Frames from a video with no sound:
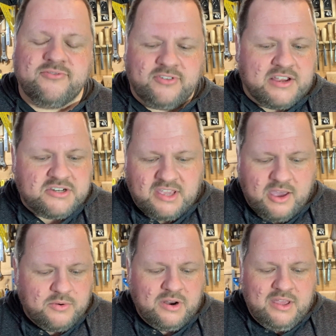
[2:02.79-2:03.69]
fleshing
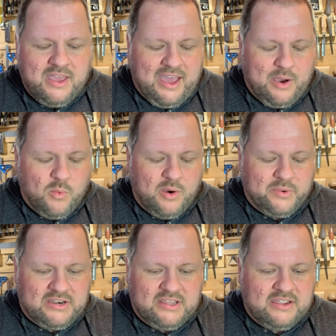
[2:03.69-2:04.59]
out what
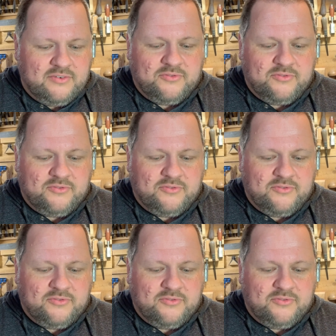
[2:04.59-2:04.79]
we need